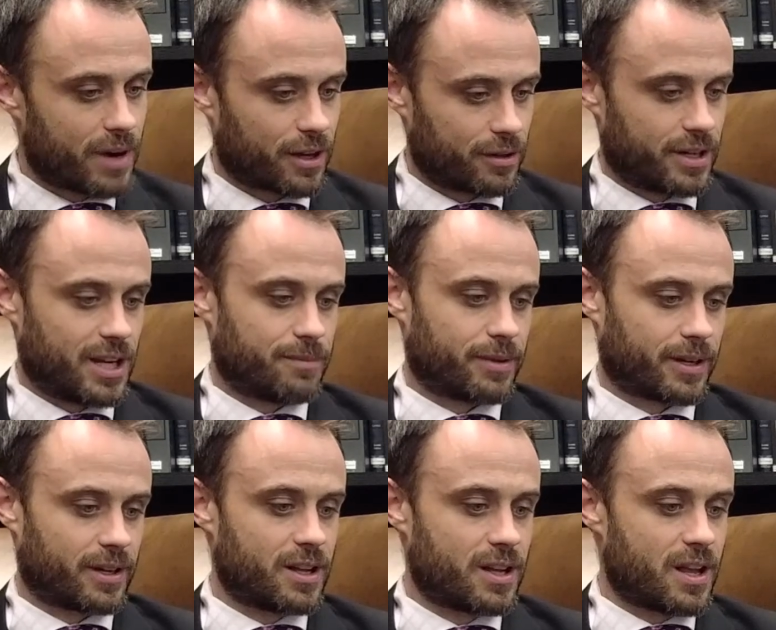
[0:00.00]
record
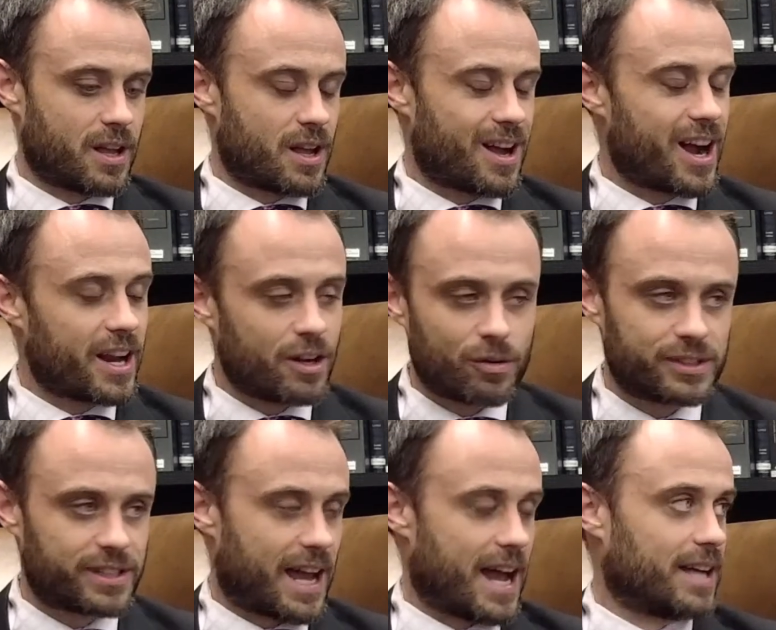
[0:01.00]
keeping. I know
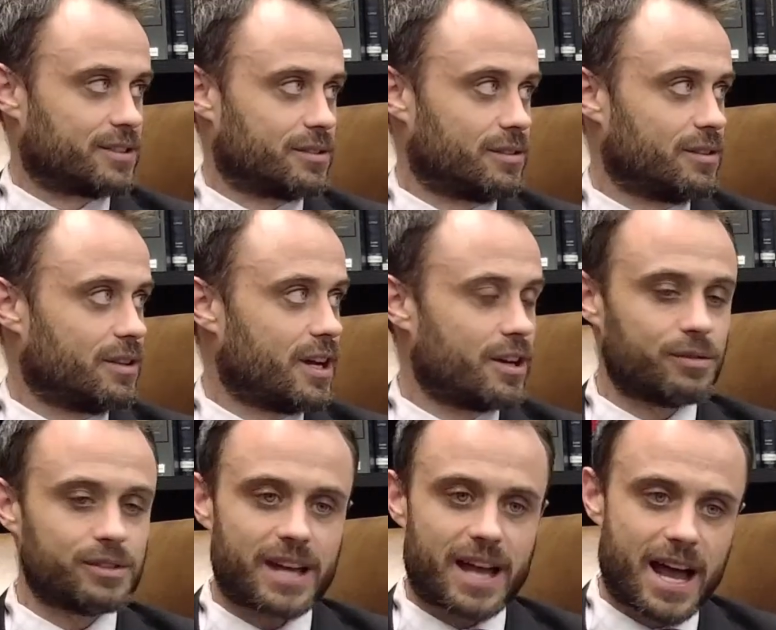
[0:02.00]
it's a hassle. I
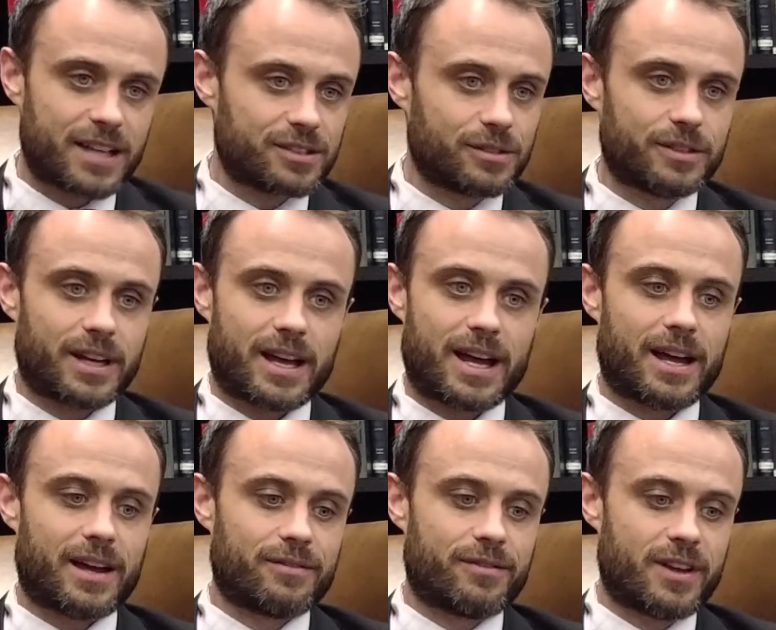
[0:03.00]
know it's a hassle to
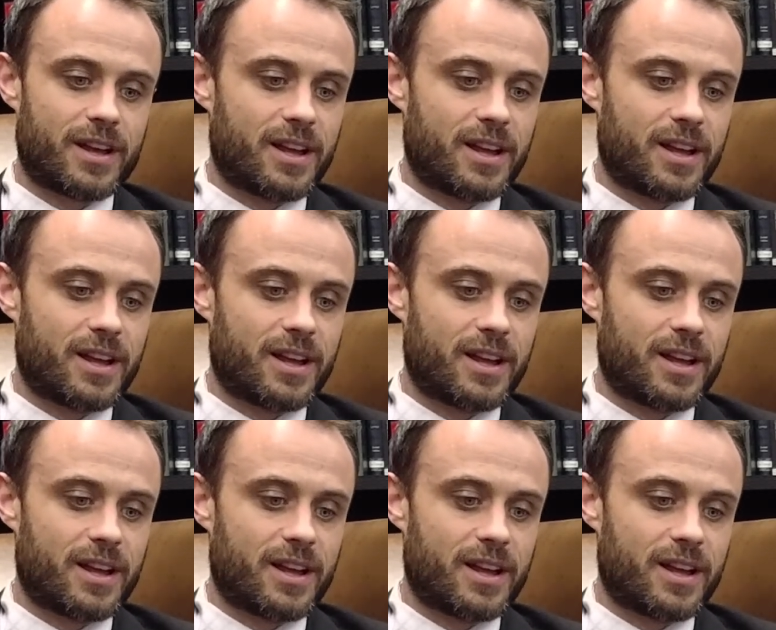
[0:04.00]
have